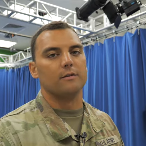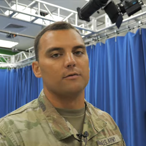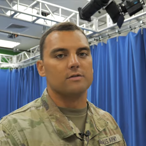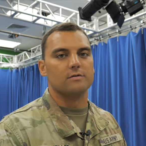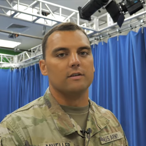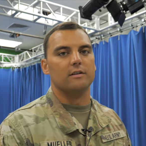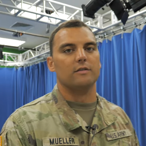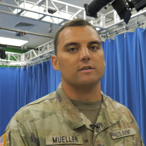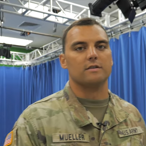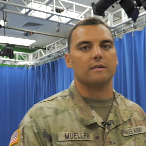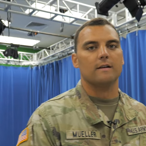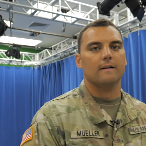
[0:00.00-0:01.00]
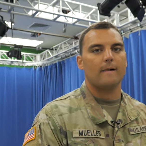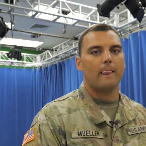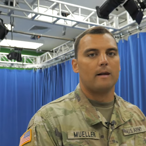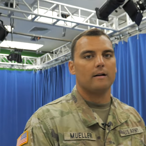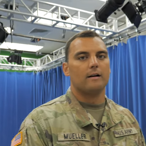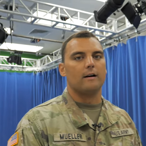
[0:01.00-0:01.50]
Infantry Division.
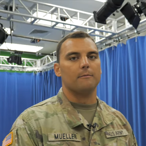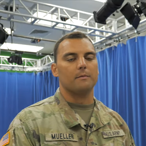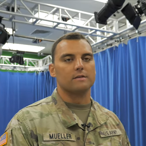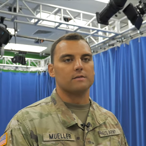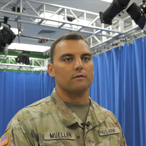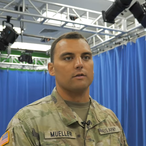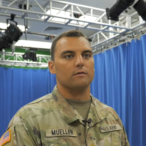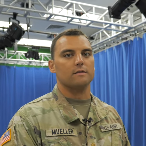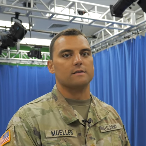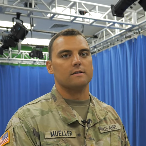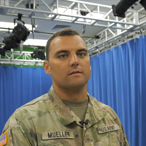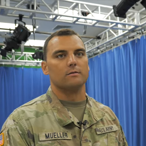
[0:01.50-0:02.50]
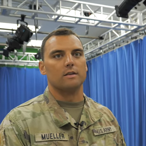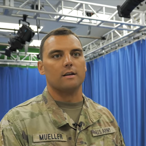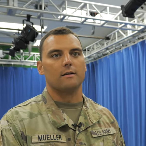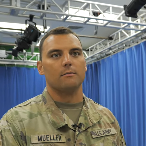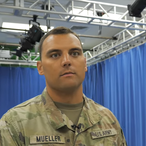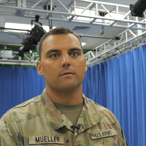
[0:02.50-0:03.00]
Um, I served overseas with
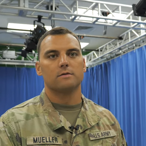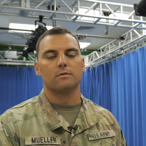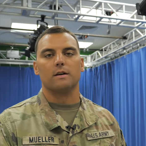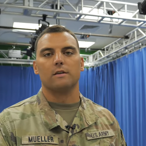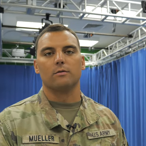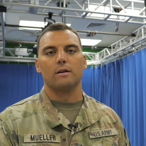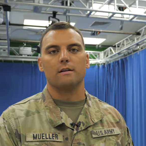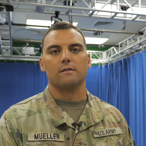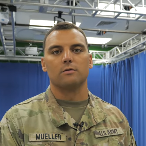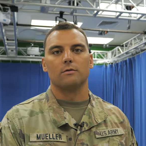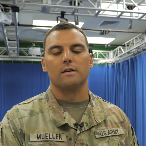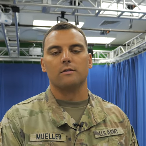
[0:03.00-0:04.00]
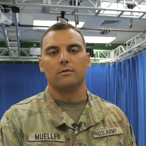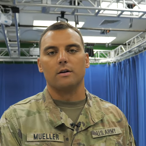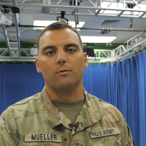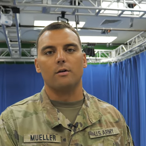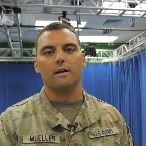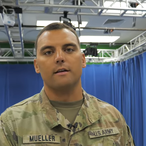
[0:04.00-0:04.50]
them 2020 to
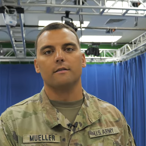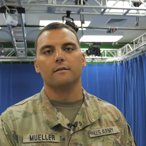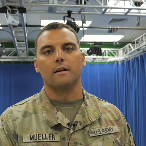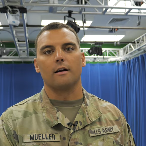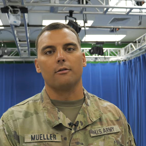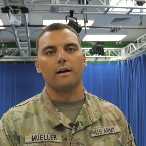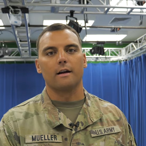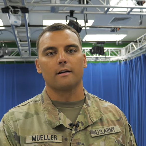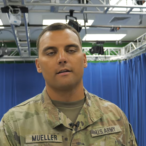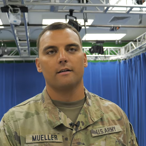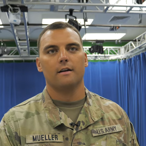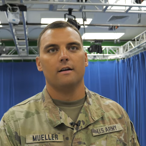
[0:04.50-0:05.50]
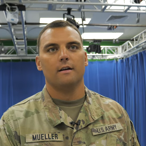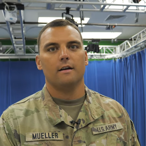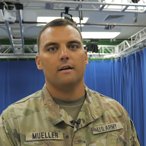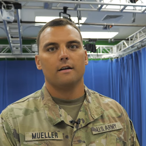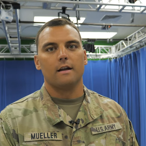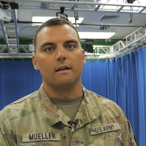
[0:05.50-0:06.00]
2021 in Iraq
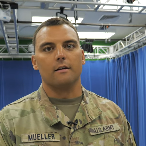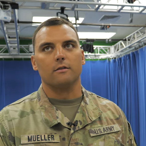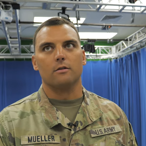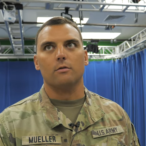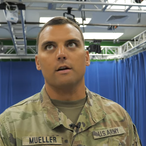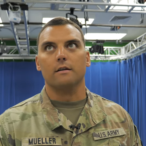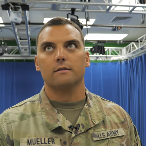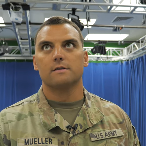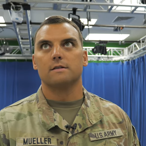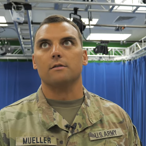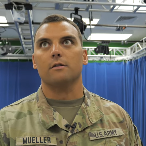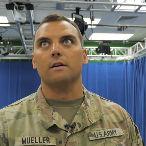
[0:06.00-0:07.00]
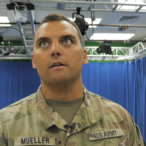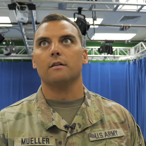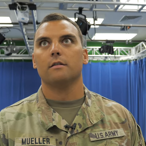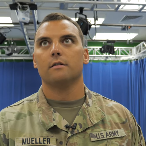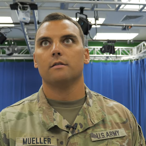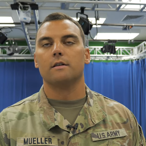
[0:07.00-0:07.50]
and Kuwait, Syria,
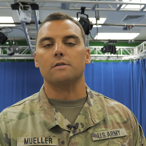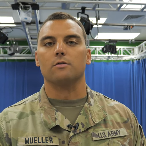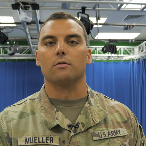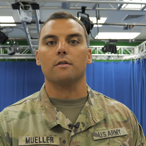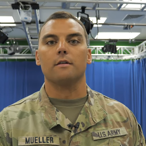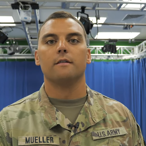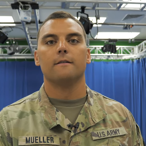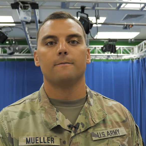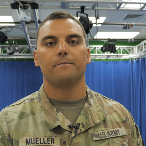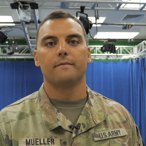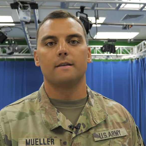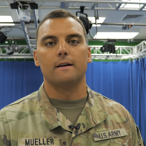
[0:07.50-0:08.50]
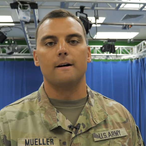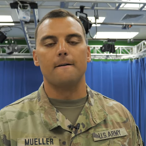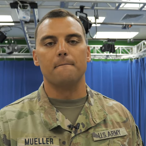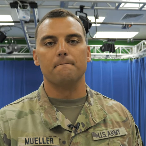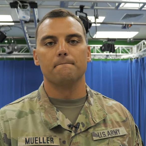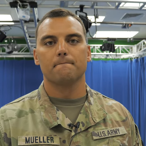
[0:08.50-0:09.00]
and Jordan.
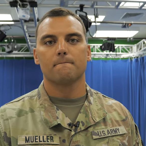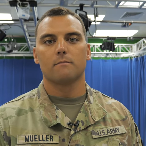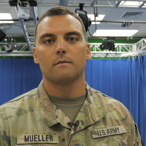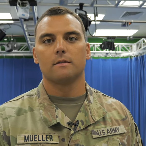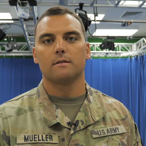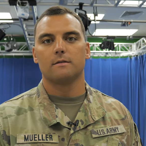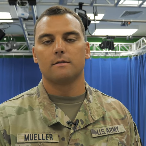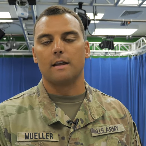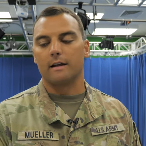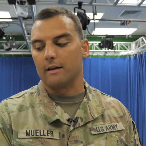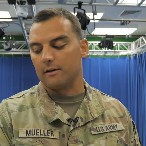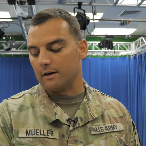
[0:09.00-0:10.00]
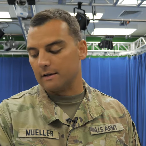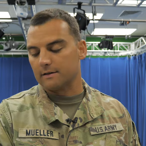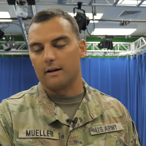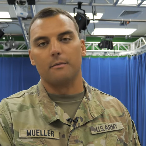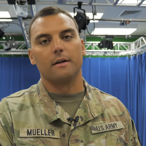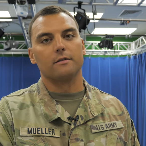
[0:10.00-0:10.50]
Um, that counted as
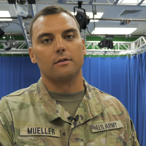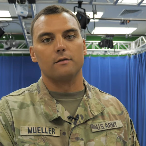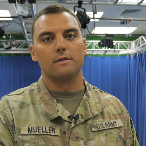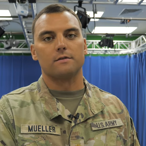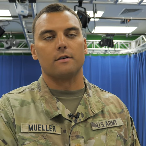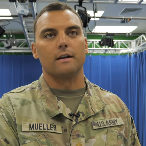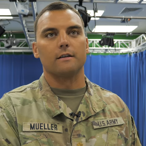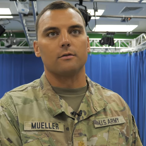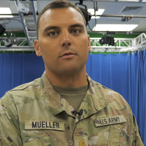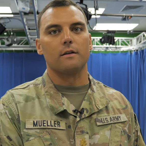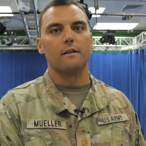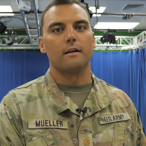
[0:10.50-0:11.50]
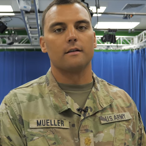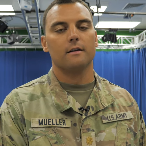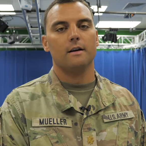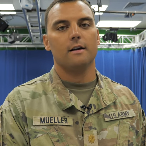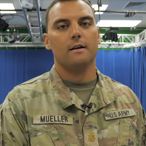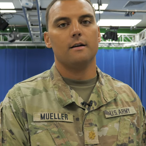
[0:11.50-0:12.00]
combat service, so I get to wear that
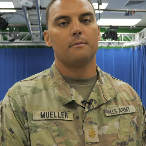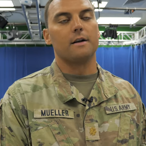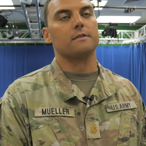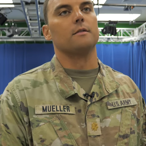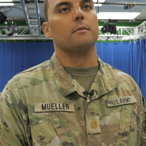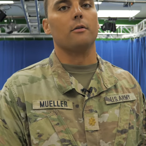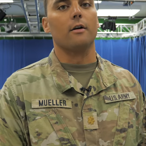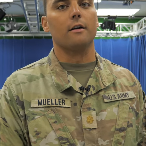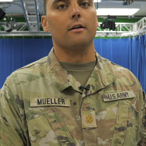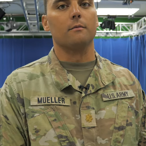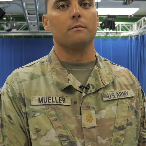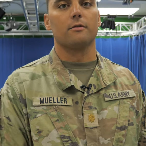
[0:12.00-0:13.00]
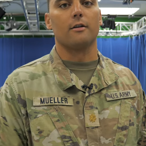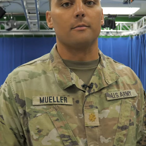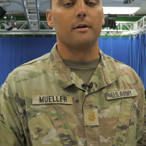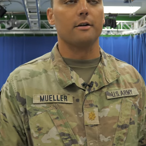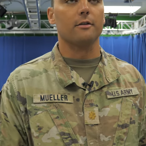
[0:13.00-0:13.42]
patch on my right arm throughout my